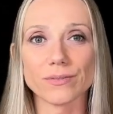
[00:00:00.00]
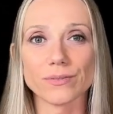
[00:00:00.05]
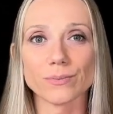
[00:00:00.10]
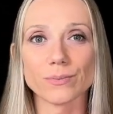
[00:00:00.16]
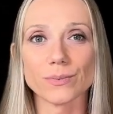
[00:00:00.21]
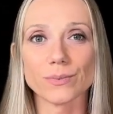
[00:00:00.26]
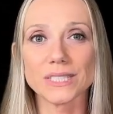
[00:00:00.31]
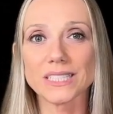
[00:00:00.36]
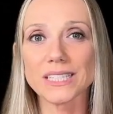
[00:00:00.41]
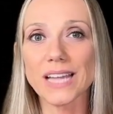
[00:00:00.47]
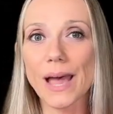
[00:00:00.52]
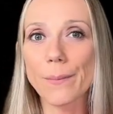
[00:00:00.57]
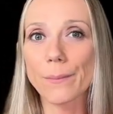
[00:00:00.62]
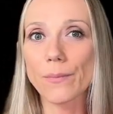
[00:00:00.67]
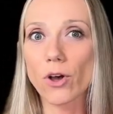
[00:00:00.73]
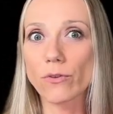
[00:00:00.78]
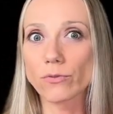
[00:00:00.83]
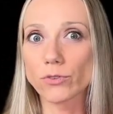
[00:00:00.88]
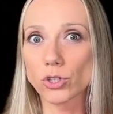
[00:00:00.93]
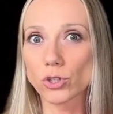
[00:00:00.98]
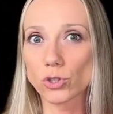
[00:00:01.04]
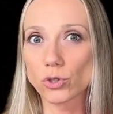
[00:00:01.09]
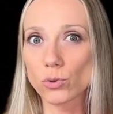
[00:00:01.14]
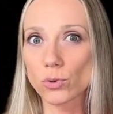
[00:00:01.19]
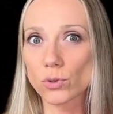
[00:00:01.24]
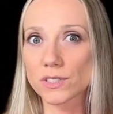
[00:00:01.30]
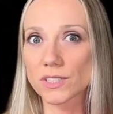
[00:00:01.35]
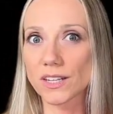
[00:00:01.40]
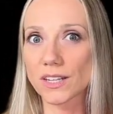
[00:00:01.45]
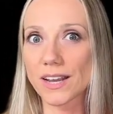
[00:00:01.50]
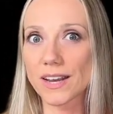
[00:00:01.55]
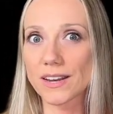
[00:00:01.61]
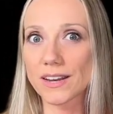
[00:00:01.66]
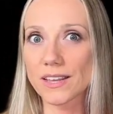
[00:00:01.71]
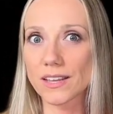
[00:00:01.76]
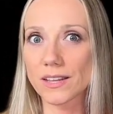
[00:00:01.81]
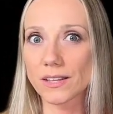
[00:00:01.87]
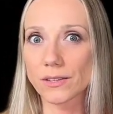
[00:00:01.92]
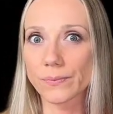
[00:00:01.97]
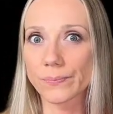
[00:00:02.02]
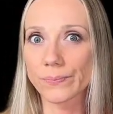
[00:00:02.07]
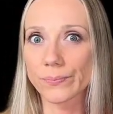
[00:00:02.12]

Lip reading: some of the tools that I need